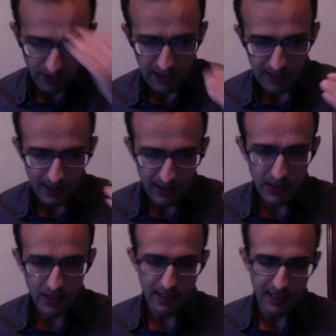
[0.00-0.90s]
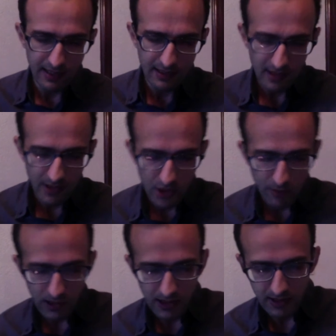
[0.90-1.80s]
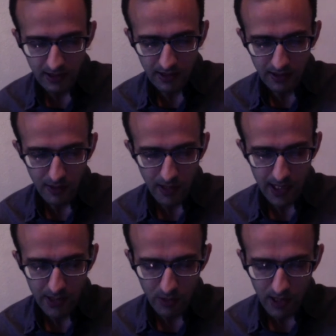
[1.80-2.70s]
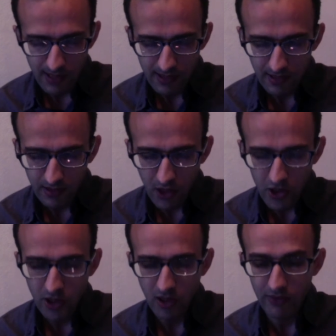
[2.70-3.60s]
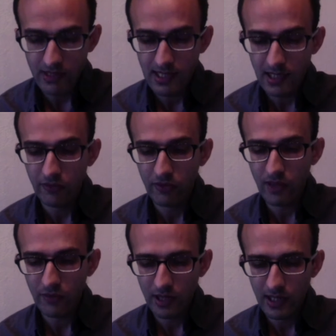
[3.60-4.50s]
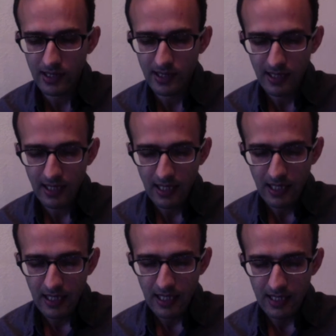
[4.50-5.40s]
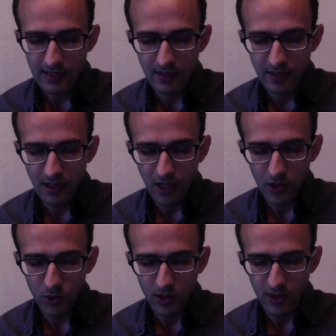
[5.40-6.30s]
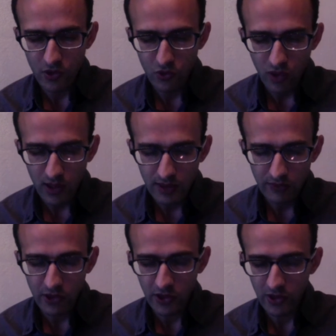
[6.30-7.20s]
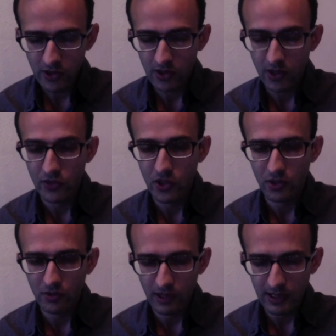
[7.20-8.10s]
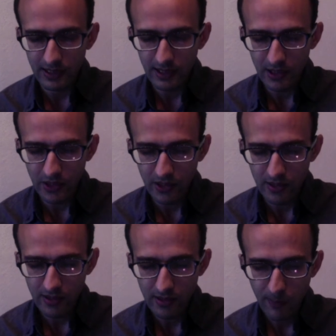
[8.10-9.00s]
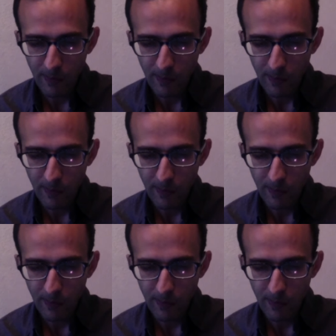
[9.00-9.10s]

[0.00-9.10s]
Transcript: intelligence and intelligibility expresses the logic of self-reference as the autoconstructive kernel of general intelligence.